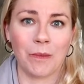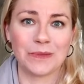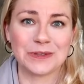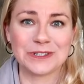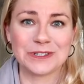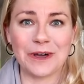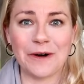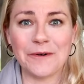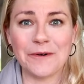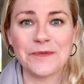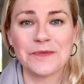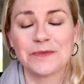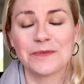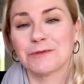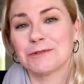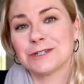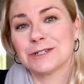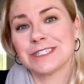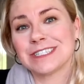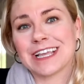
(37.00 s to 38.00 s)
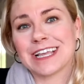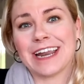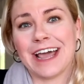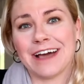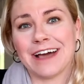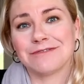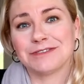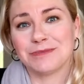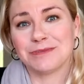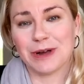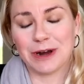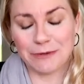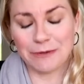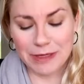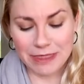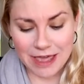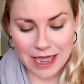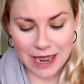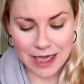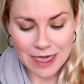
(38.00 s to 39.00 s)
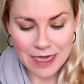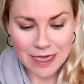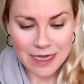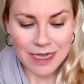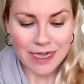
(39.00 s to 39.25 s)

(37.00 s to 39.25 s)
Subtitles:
So we're just gonna have to bear with it.